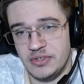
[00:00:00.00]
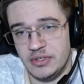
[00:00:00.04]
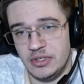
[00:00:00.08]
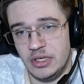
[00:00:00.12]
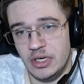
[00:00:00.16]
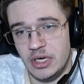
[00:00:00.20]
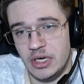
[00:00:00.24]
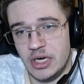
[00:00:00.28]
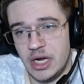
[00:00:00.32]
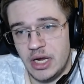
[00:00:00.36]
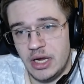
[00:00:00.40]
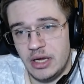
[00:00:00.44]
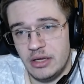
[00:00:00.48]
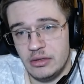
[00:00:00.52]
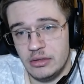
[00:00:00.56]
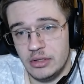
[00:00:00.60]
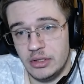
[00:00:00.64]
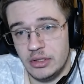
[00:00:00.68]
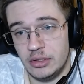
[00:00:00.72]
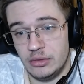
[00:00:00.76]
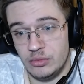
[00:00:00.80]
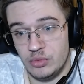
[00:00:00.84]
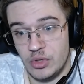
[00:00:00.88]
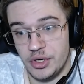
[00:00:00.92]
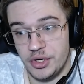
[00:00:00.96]
the guy. And
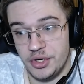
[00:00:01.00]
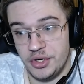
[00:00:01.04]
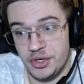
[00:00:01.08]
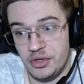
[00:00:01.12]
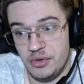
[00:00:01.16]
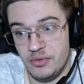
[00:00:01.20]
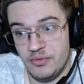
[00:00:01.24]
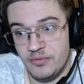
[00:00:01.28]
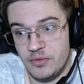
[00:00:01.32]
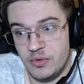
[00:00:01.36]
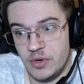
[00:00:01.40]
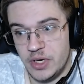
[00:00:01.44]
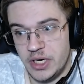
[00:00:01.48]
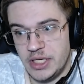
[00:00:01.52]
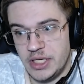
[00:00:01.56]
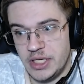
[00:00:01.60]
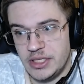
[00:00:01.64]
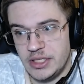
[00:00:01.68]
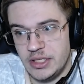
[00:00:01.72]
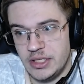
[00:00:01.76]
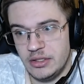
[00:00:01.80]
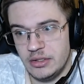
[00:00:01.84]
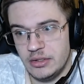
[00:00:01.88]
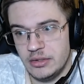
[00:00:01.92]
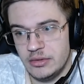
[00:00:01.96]
like, why are you
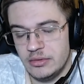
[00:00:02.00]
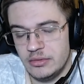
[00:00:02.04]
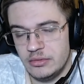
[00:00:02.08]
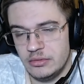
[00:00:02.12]
fighting?